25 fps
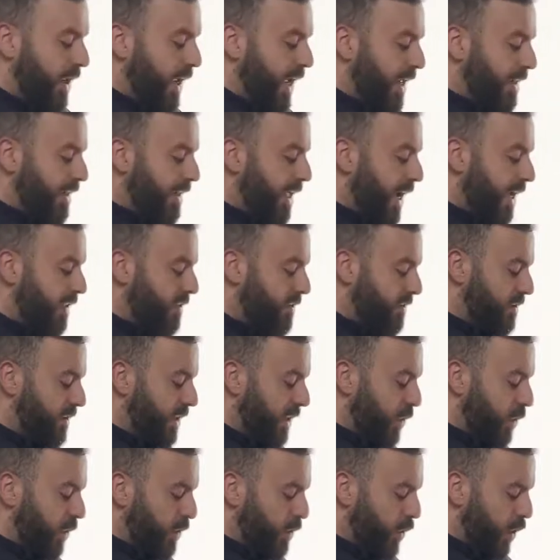And that is
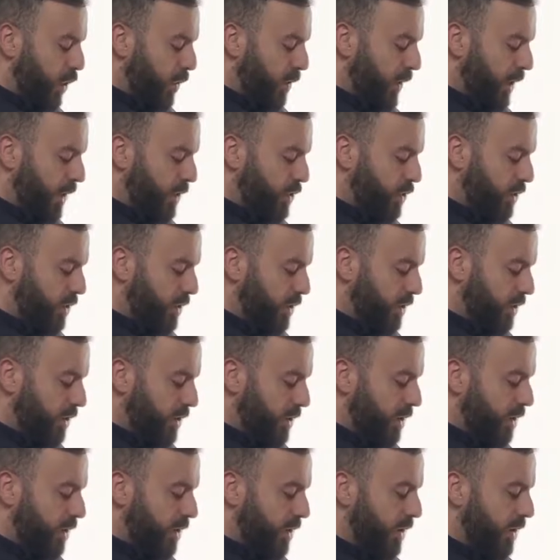equal to how much?
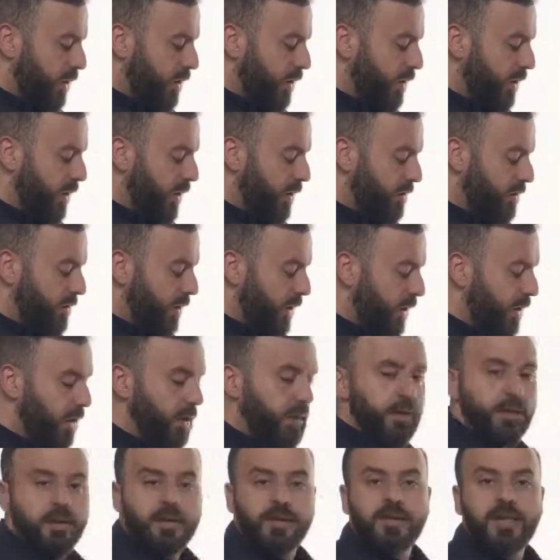
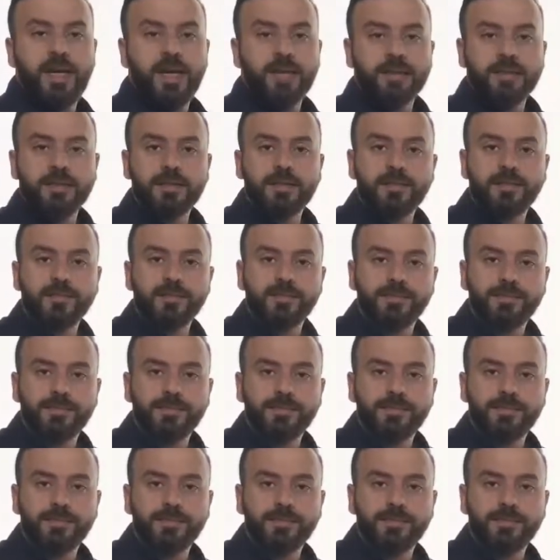36.